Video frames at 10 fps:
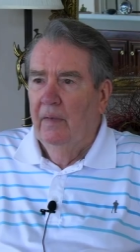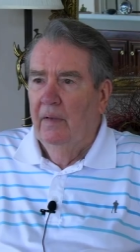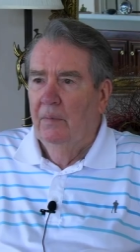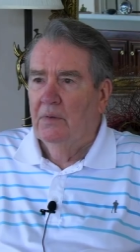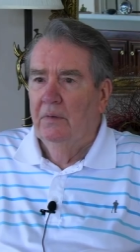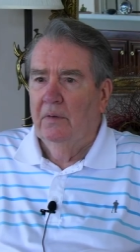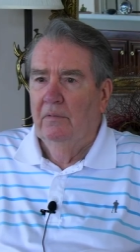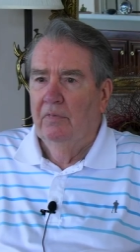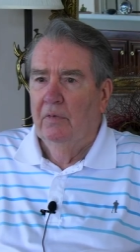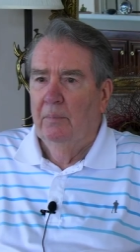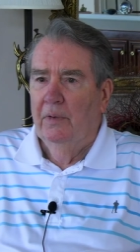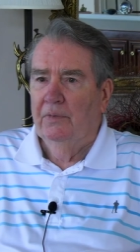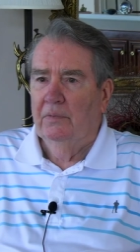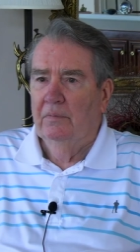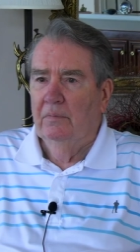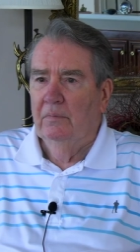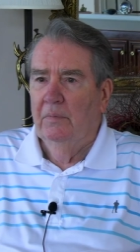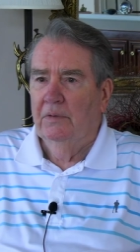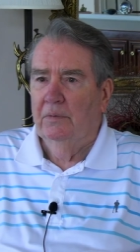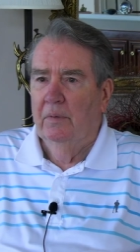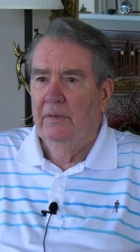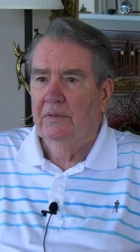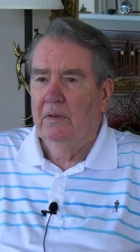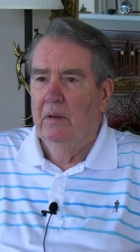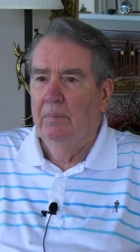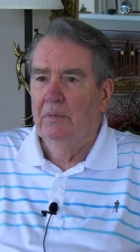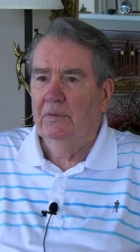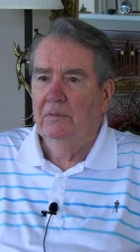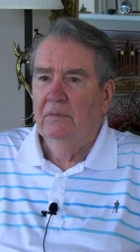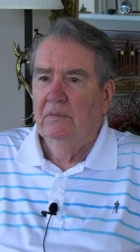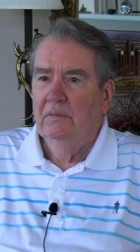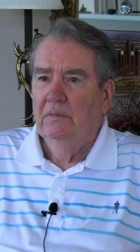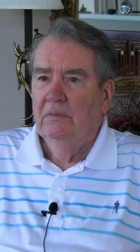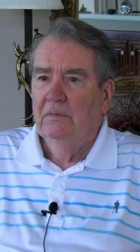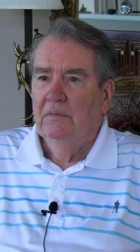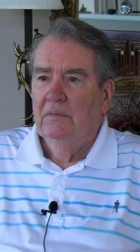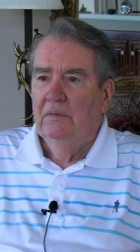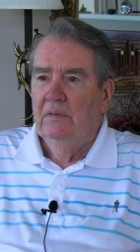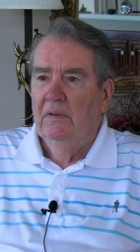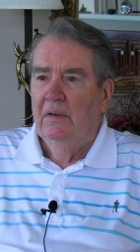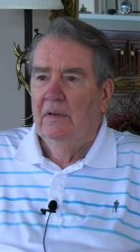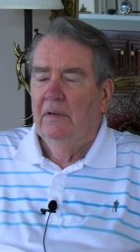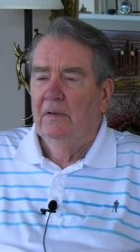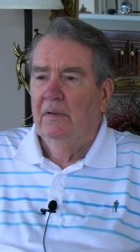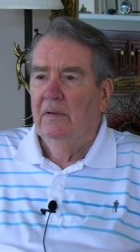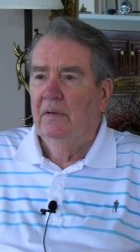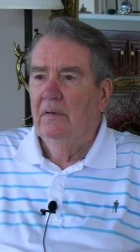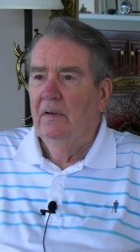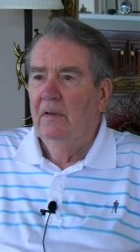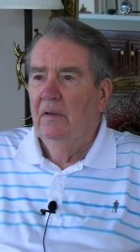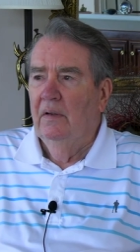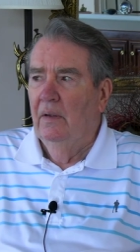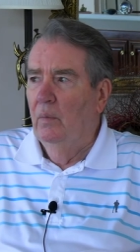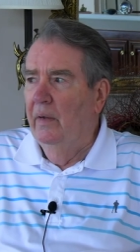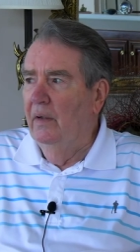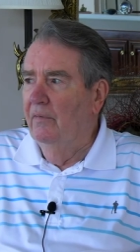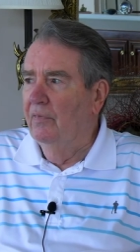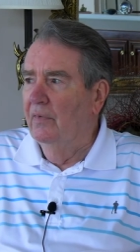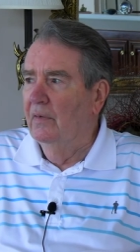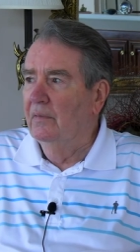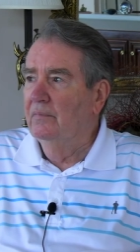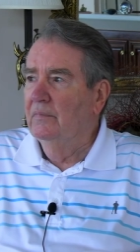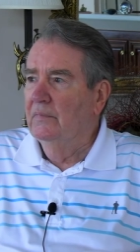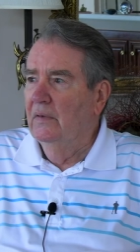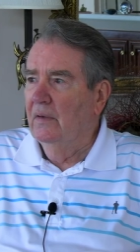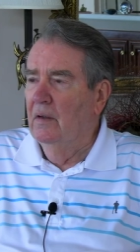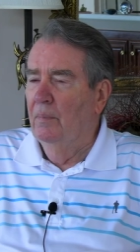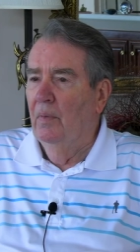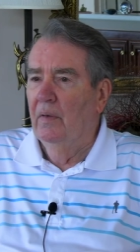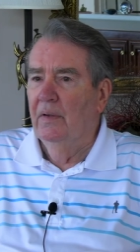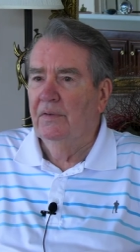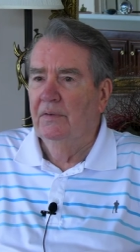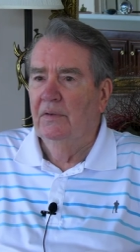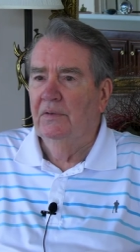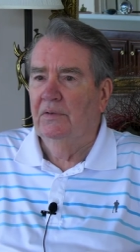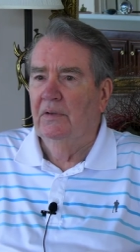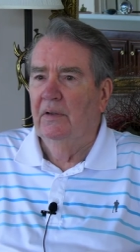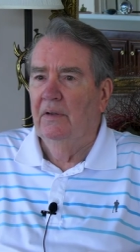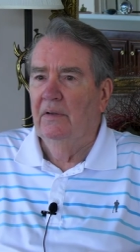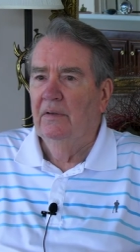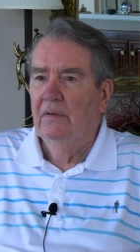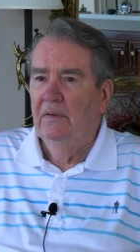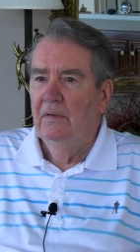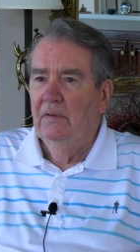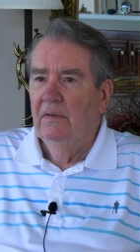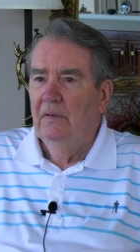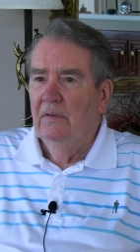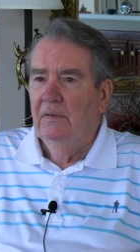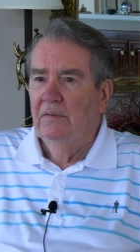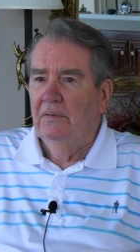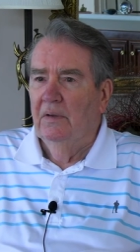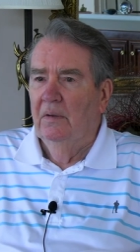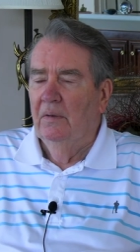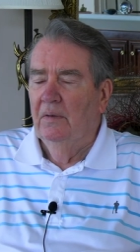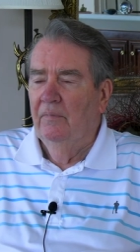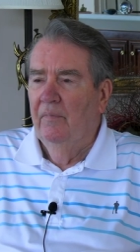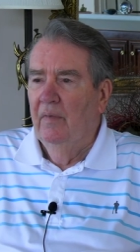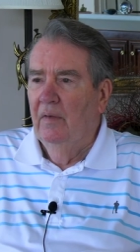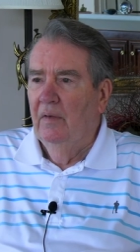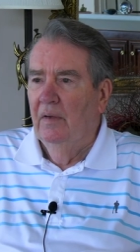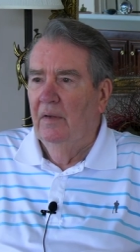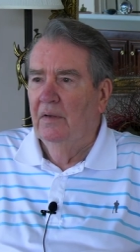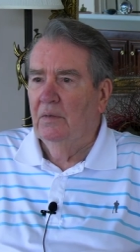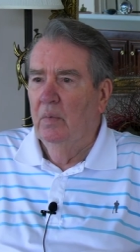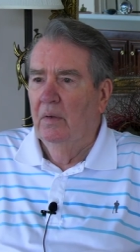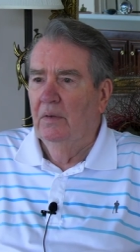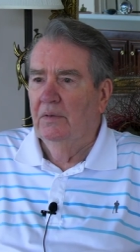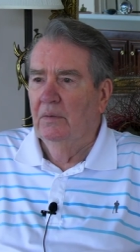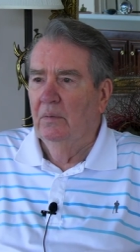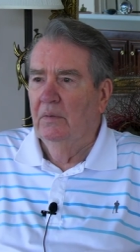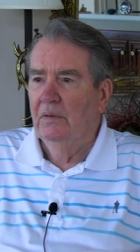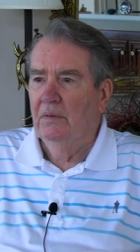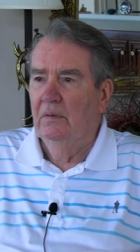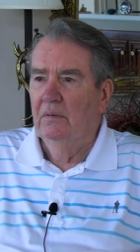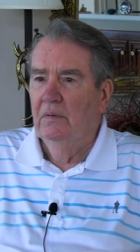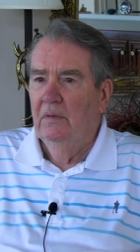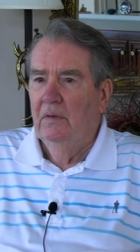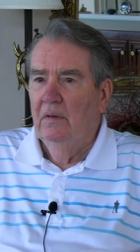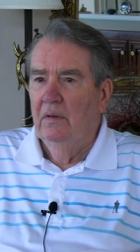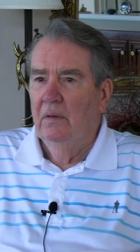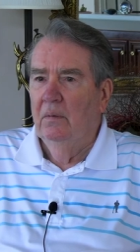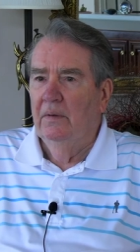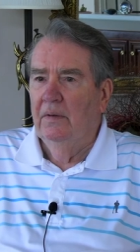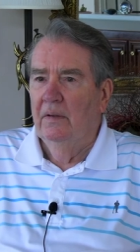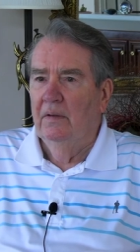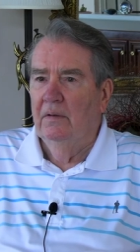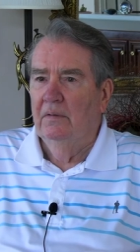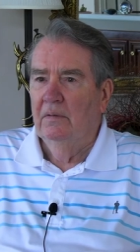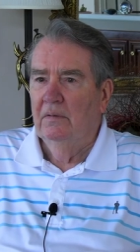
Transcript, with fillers: he was looking for mixed mixed race couples and uh, he waited for a couple hours and didn't see any. So, in, in his words, it was, oh, oh, what the hell?